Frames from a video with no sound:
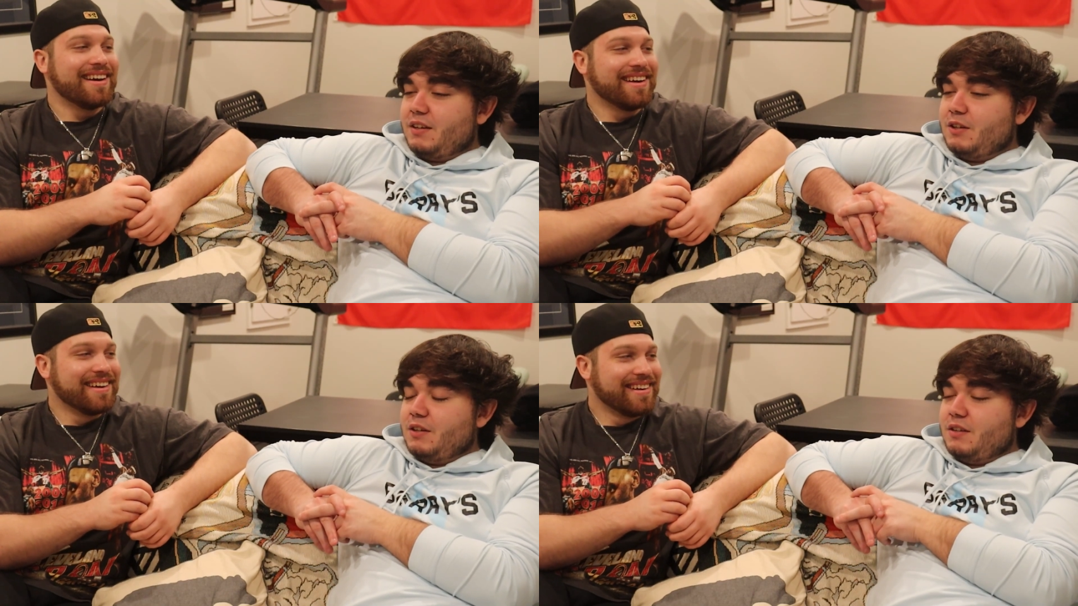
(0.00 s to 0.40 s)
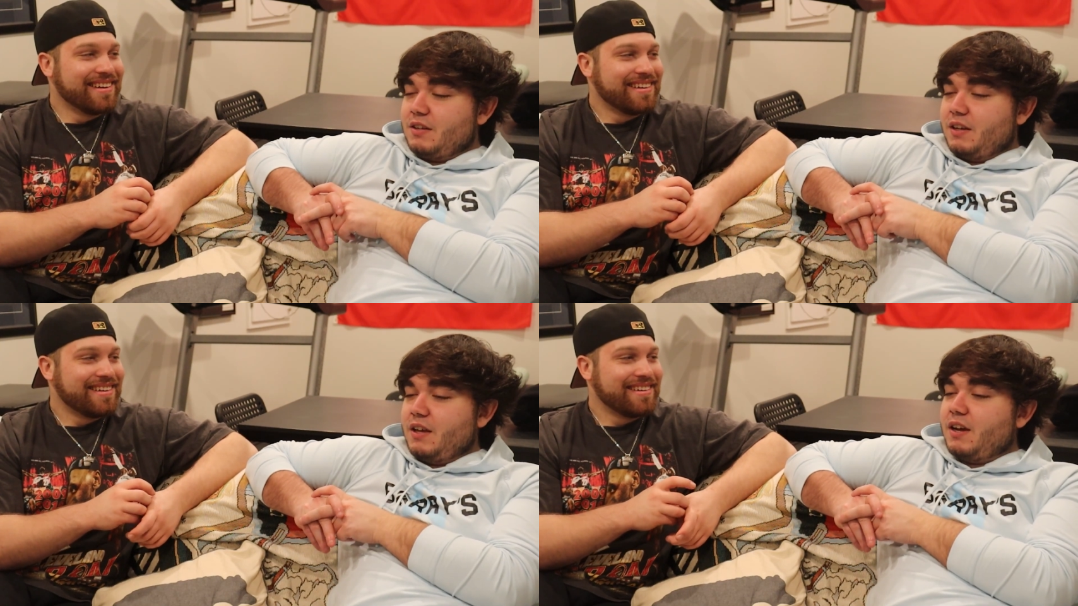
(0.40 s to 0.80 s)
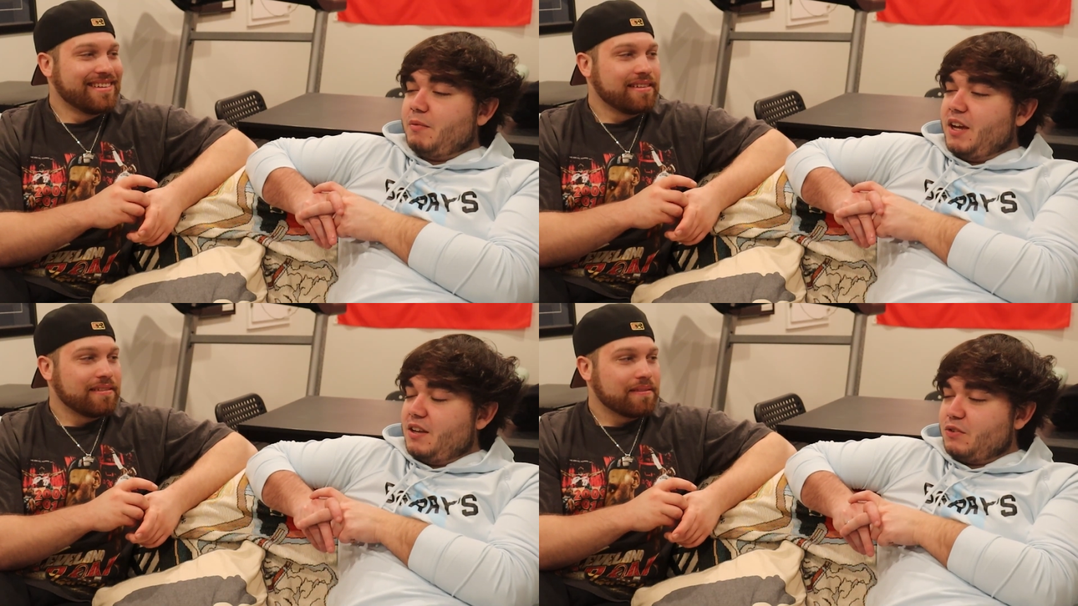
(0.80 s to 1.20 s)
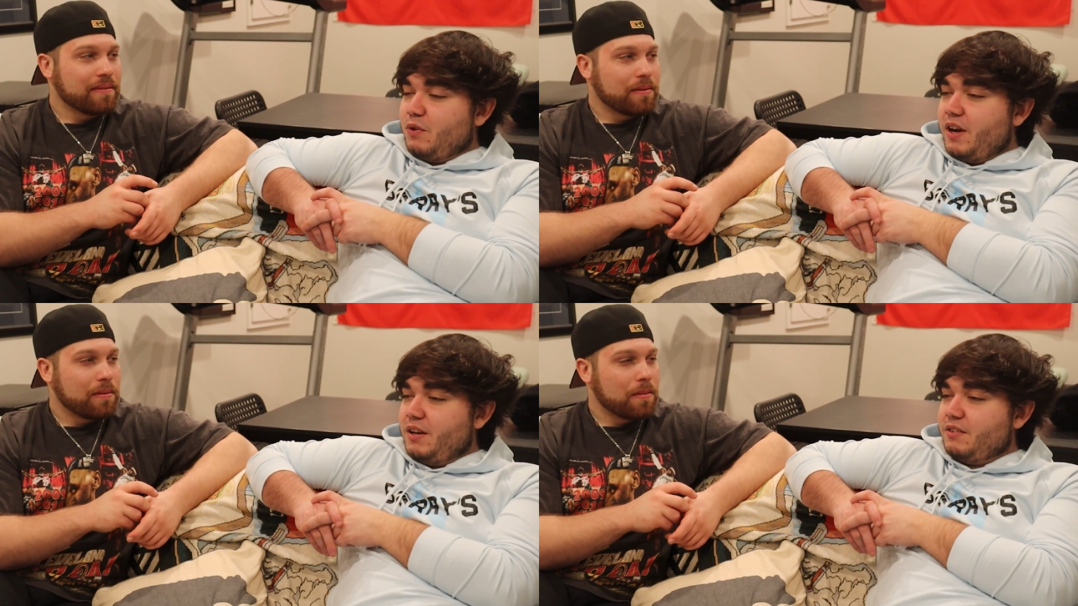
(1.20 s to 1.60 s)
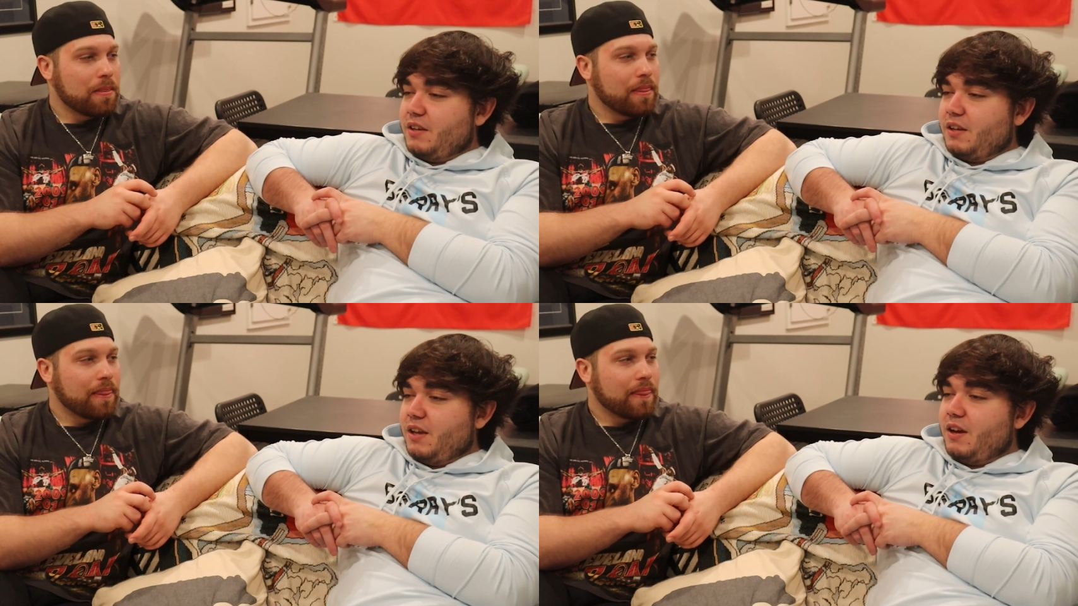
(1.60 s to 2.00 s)
Speaker 1: like, he's like, yeah, Let I ask why? And he's
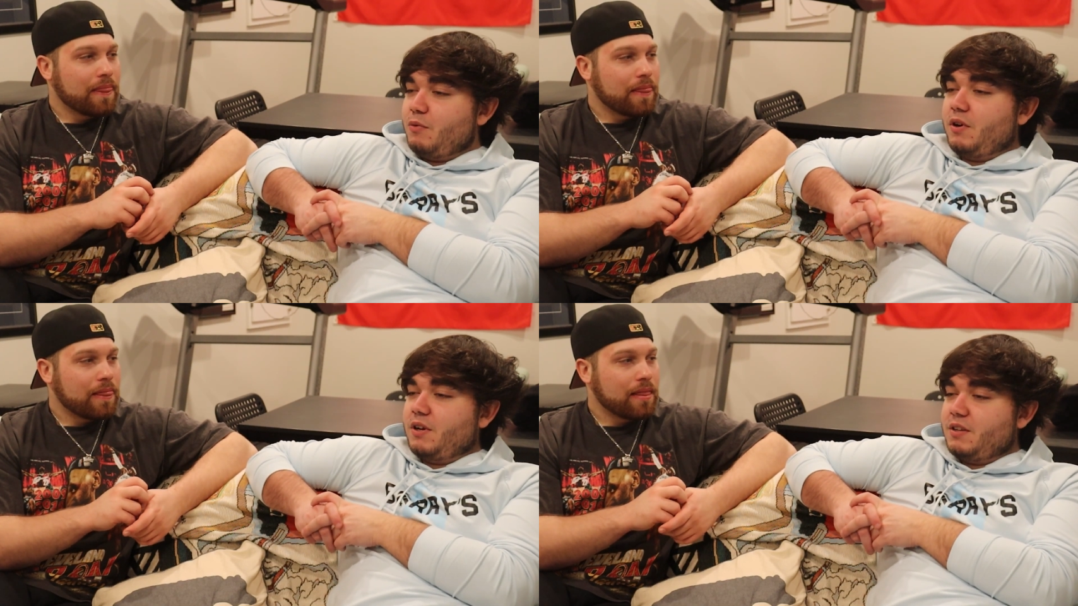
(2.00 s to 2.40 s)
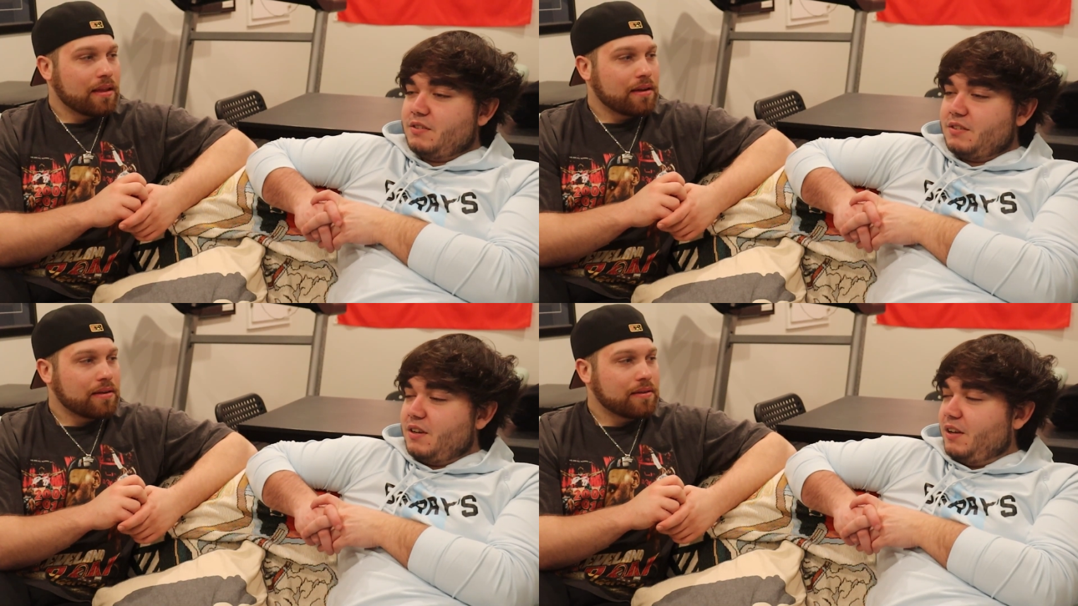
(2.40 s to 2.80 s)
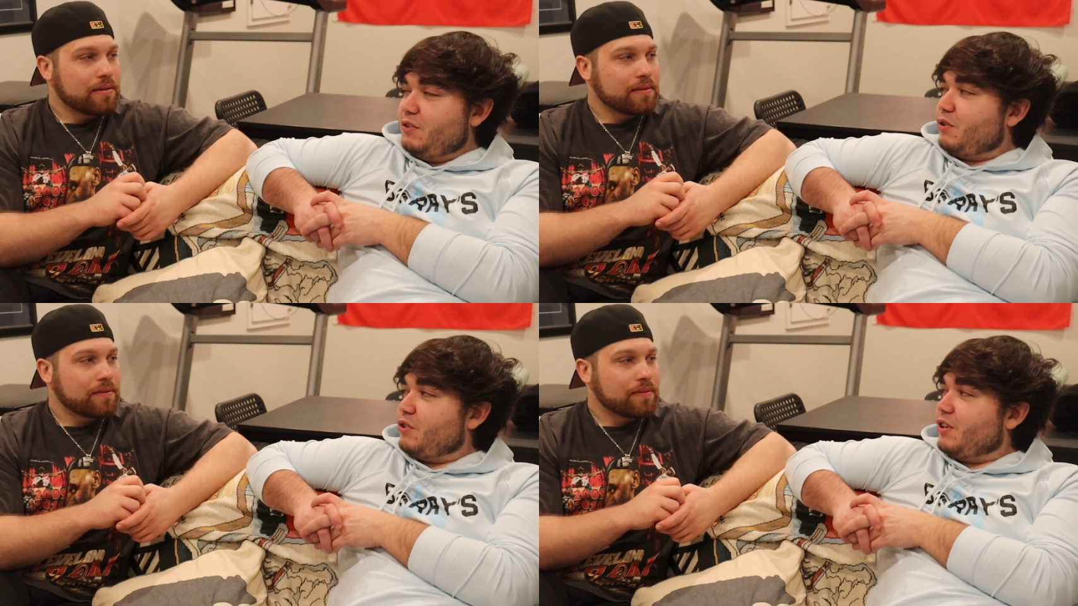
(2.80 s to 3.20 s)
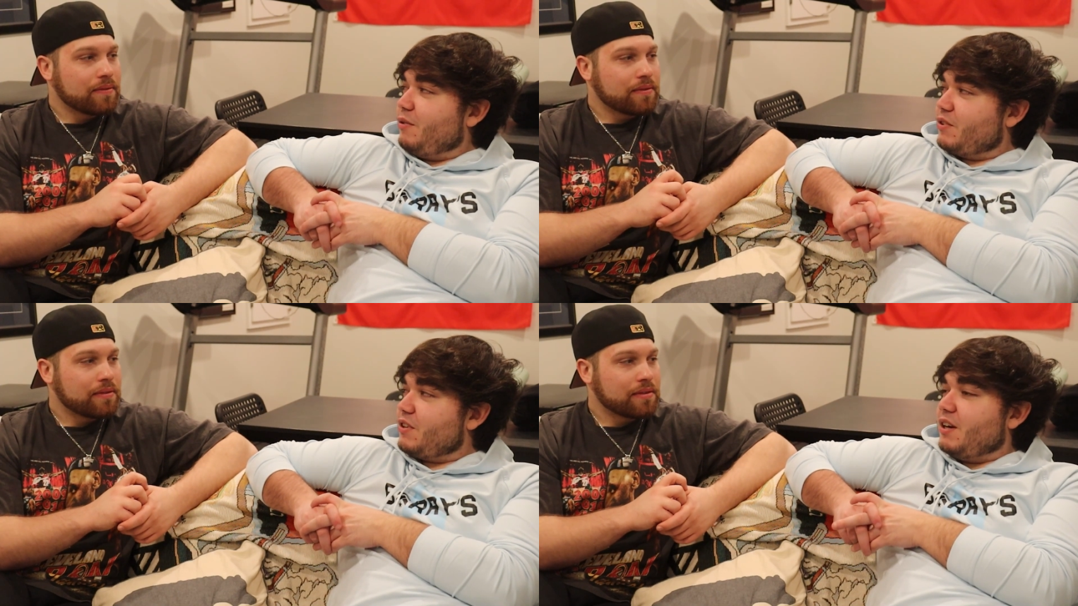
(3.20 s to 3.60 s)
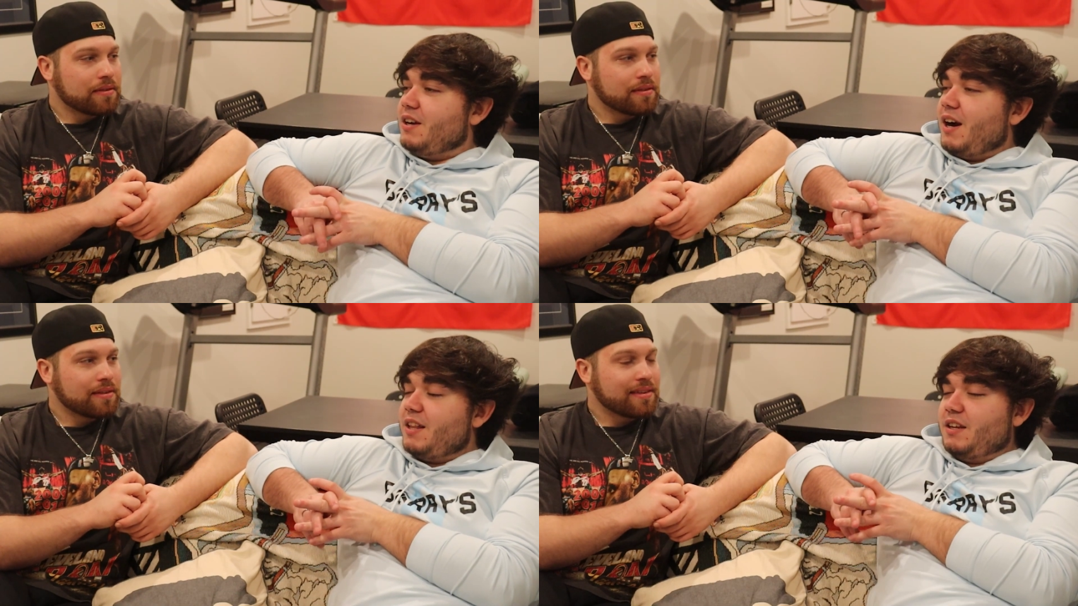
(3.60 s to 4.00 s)
like, yeah, well, because uh, he stole John Wick's car.
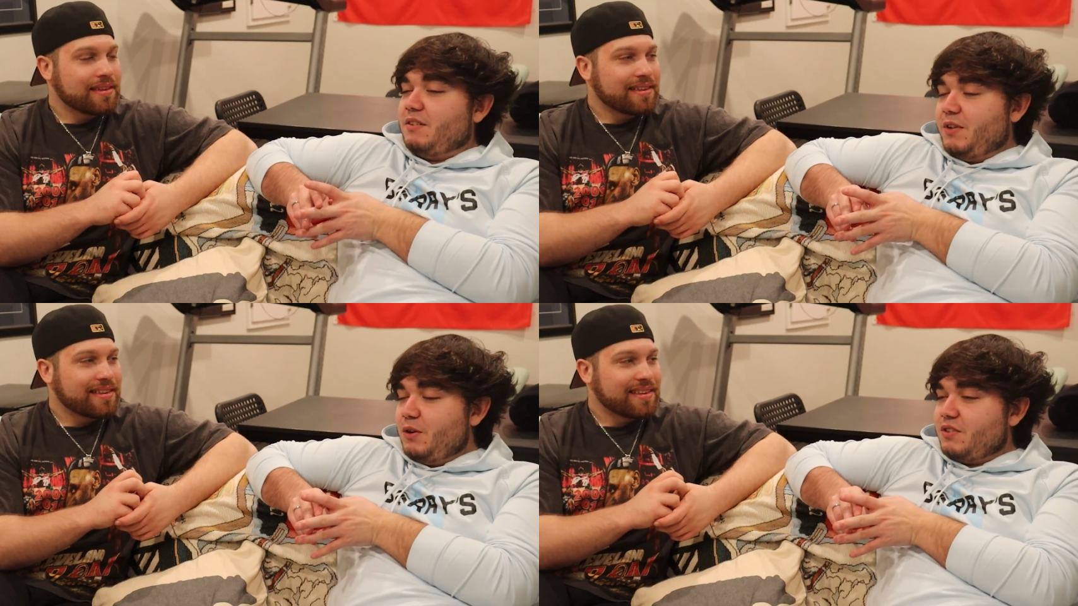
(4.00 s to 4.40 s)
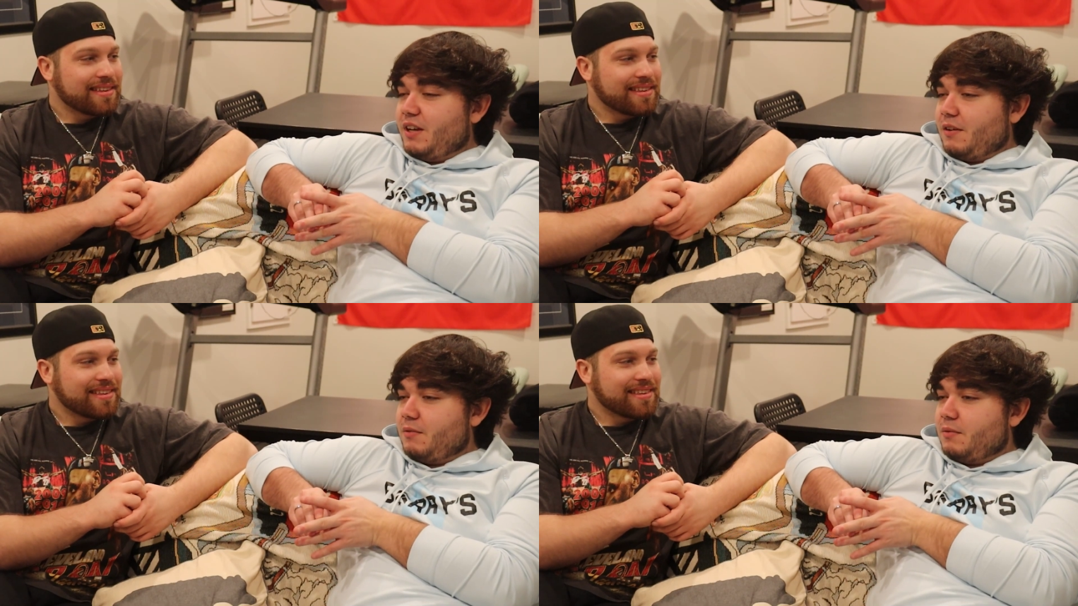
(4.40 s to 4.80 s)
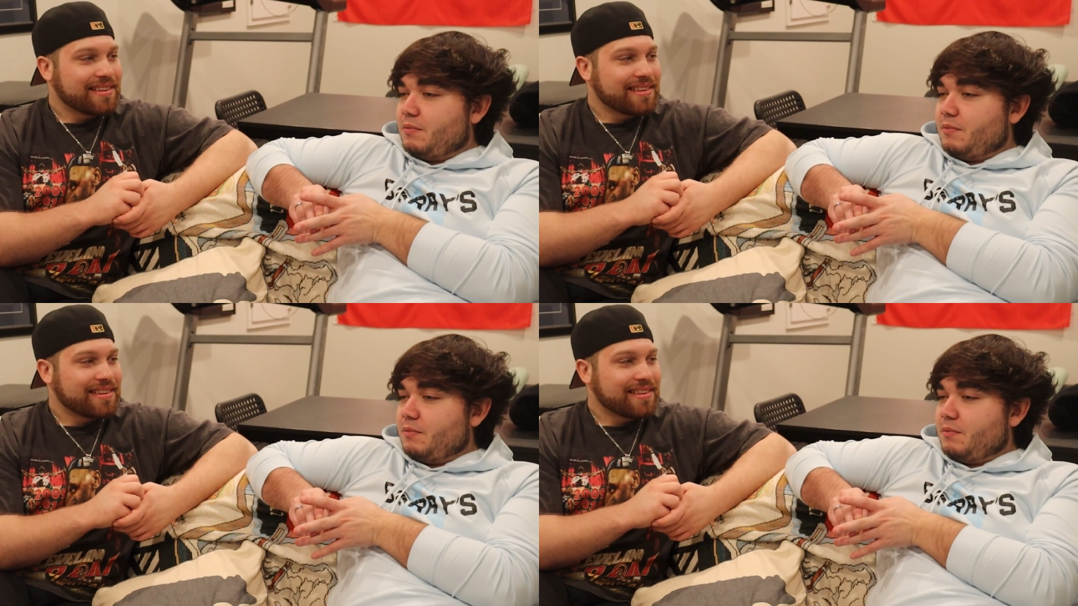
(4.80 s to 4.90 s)
And then Viggo's like,